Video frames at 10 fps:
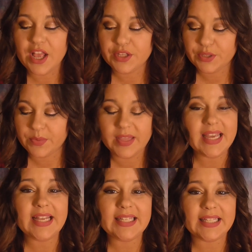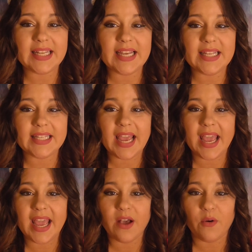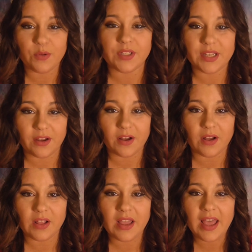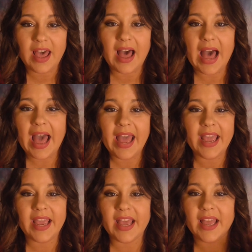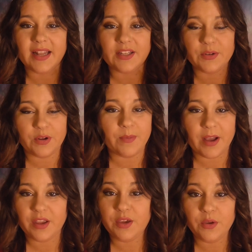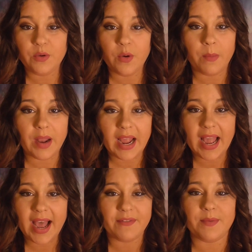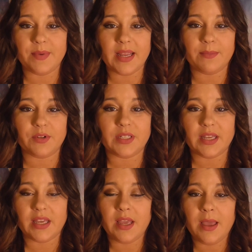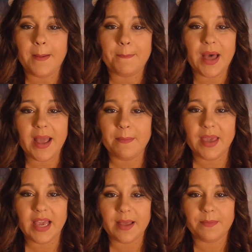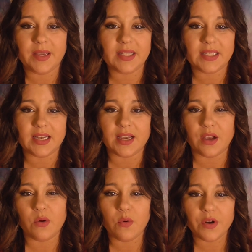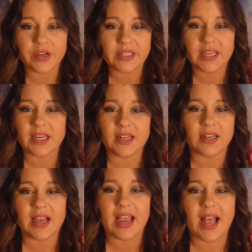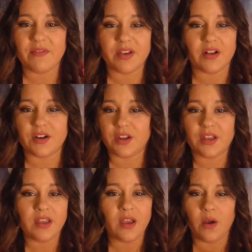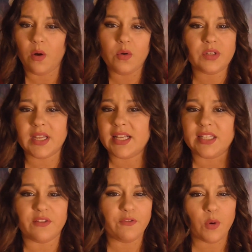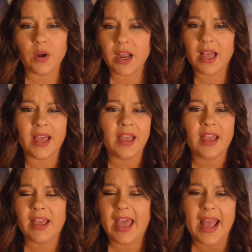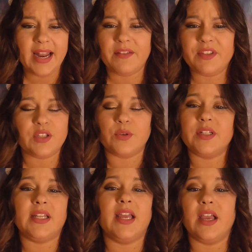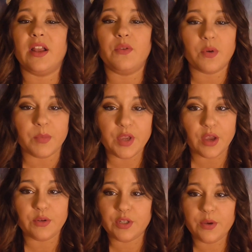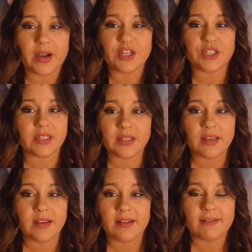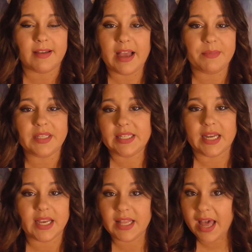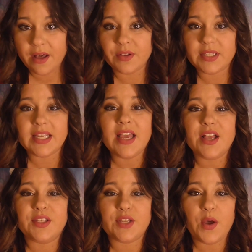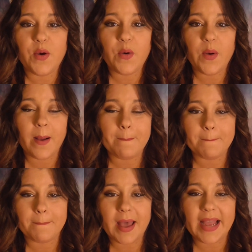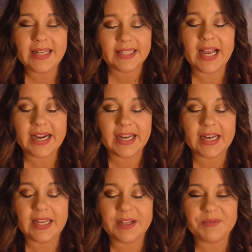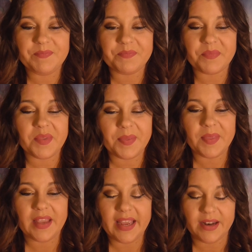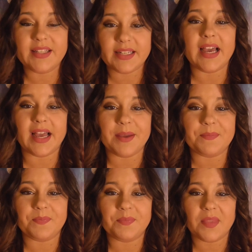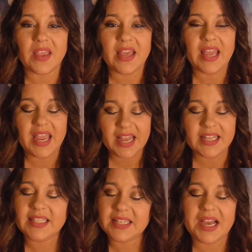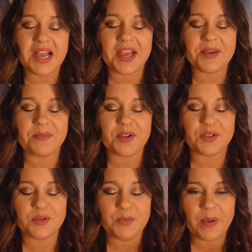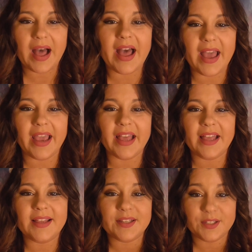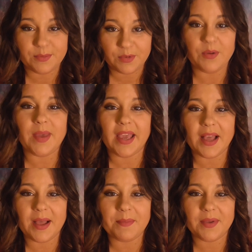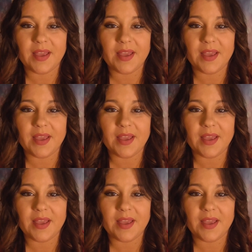So this is a Ulta haul. I don't know about you, but I haven't been able to buy makeup being stuck in quarantine. I haven't gone to Ulta, Sephora, any of the stores that I normally go to. I've been stuck in the house. So I decided it is time. It is time to buy some new makeup.